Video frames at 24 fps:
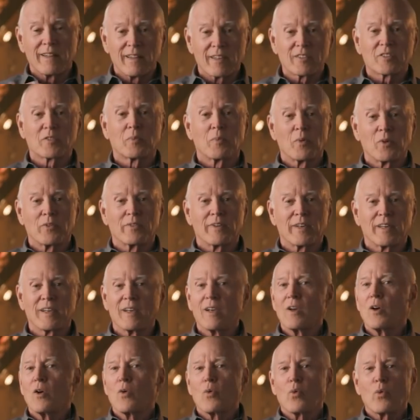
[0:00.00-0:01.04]
In this movie,
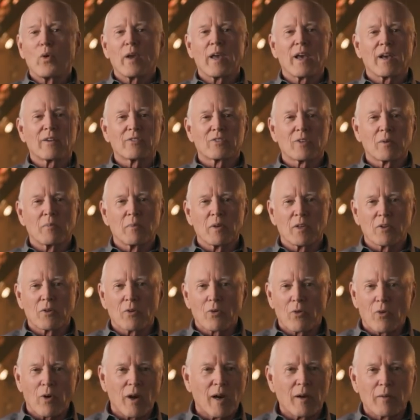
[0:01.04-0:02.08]
we have some
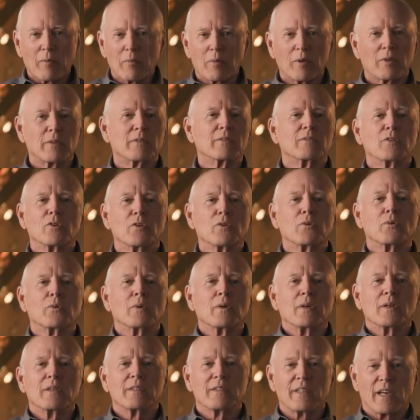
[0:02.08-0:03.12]
incredible new
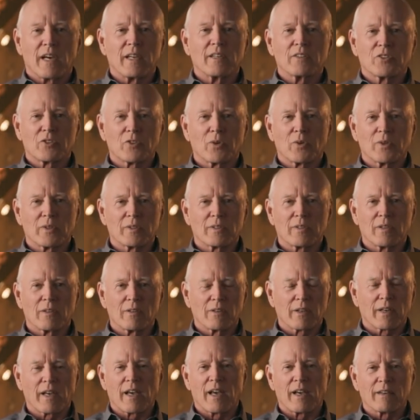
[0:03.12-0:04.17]
dinosaurs to
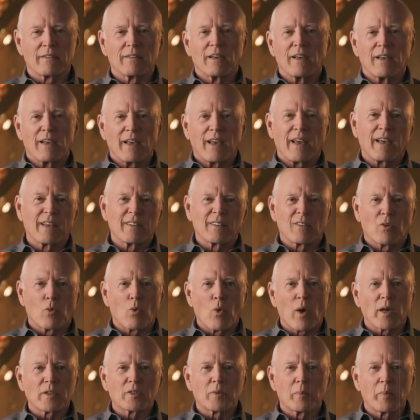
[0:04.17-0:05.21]
look at and to
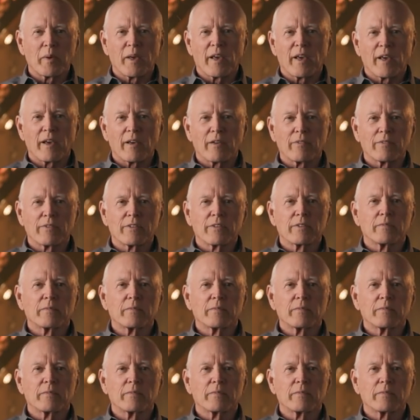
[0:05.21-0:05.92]
watch behave.